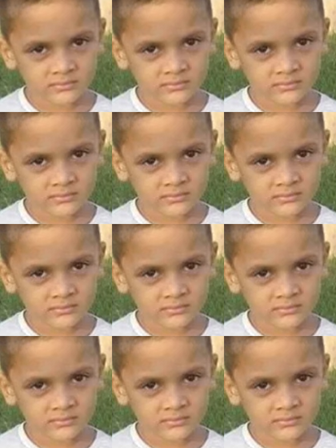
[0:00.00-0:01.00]

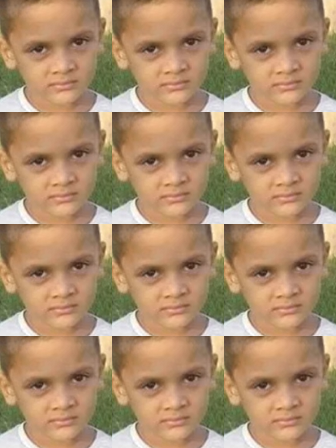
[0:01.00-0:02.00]

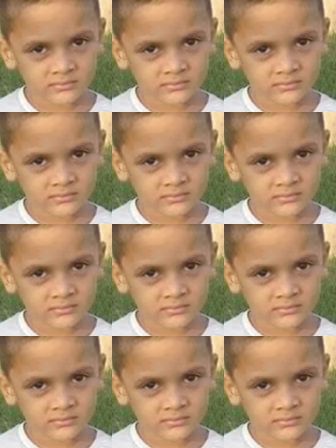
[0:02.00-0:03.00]

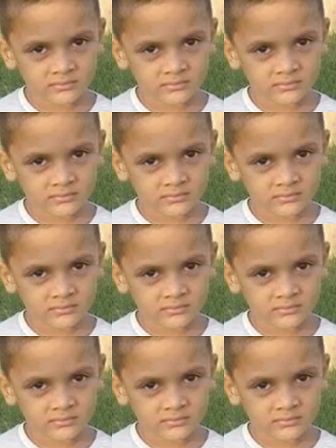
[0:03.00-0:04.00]

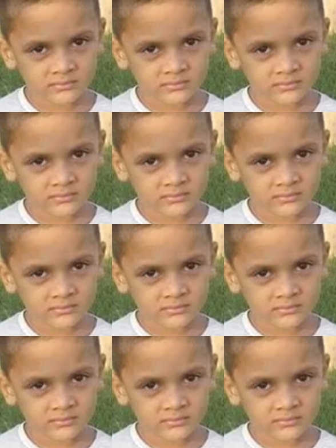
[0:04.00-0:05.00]

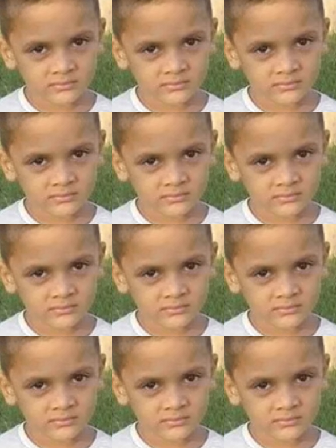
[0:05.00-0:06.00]

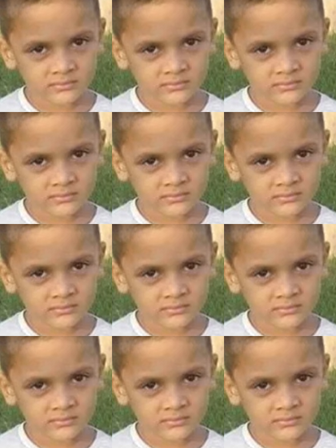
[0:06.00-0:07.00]

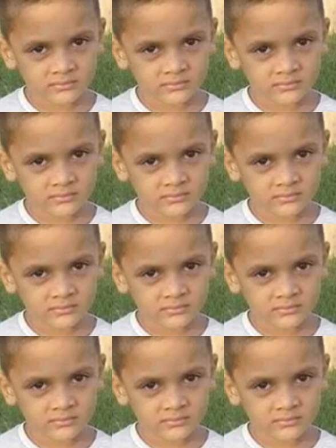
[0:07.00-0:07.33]
This is a still picture; no speech is visible.